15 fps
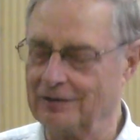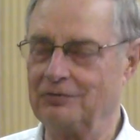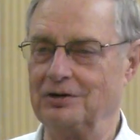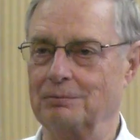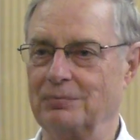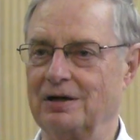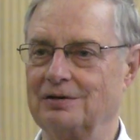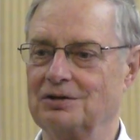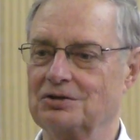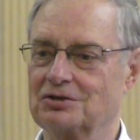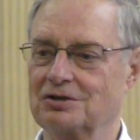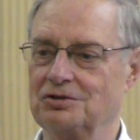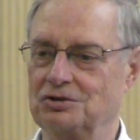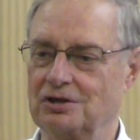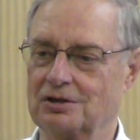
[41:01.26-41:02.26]
have the abundance
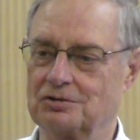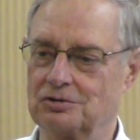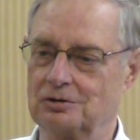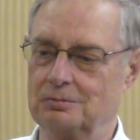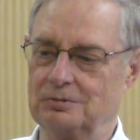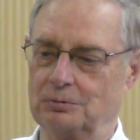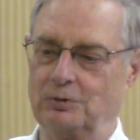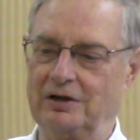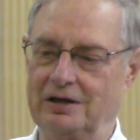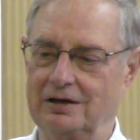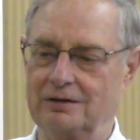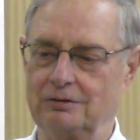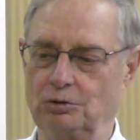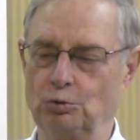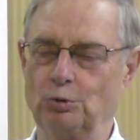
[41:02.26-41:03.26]
conjecture, but we
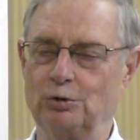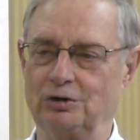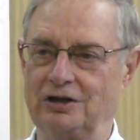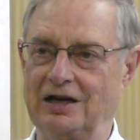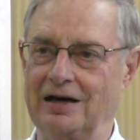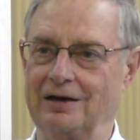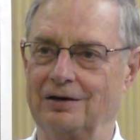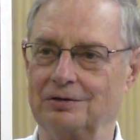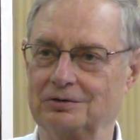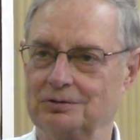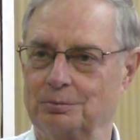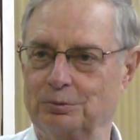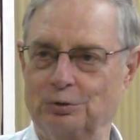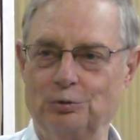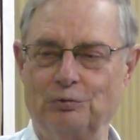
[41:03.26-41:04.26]
had Yu and Yao
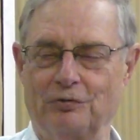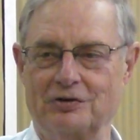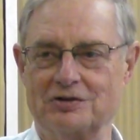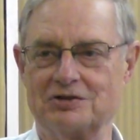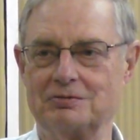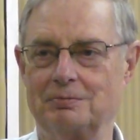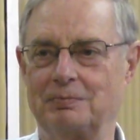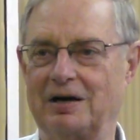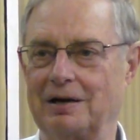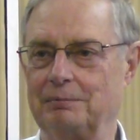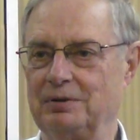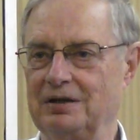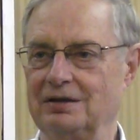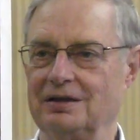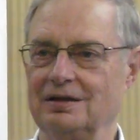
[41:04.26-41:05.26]
to prove this by
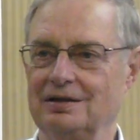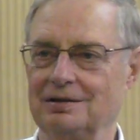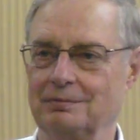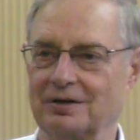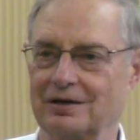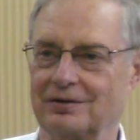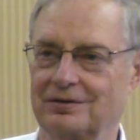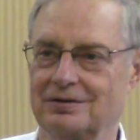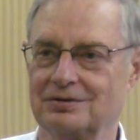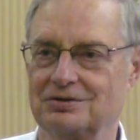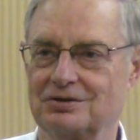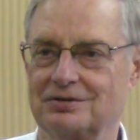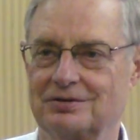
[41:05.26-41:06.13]
PDE methods.